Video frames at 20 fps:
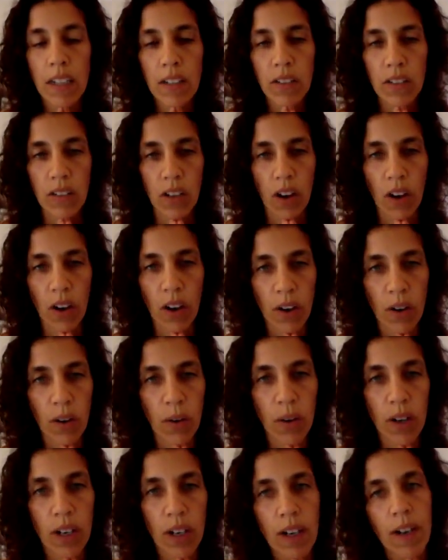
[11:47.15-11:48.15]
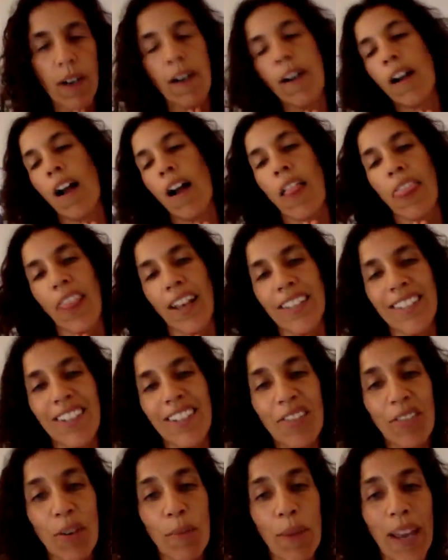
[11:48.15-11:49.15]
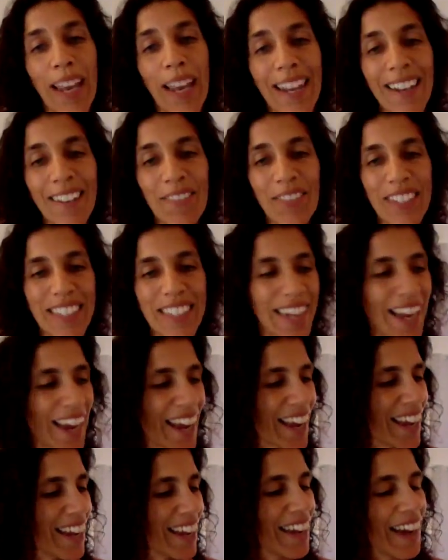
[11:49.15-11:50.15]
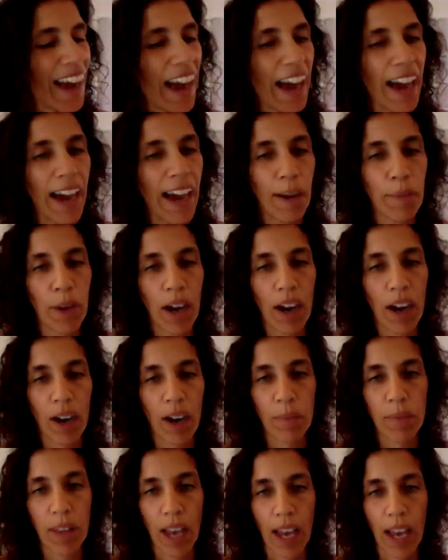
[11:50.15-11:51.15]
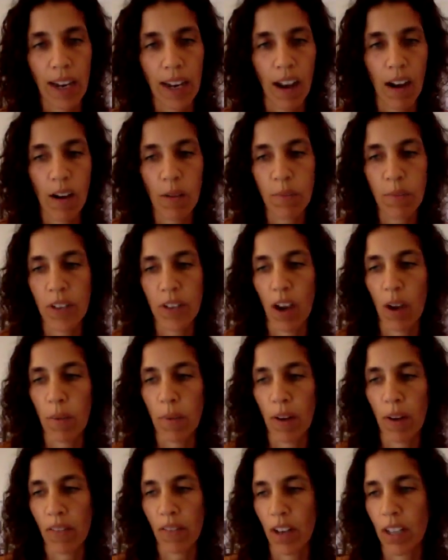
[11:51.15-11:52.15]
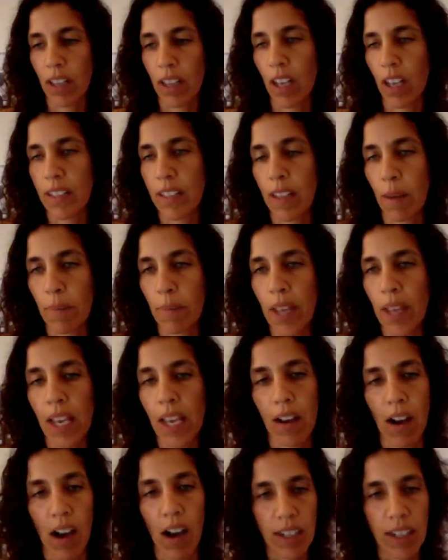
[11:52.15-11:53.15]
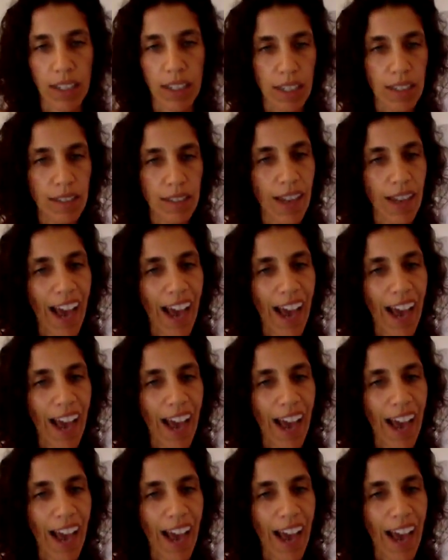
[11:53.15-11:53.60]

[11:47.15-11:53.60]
So that's all from me for today. I hope that helped. I hope everyone learned something. I did.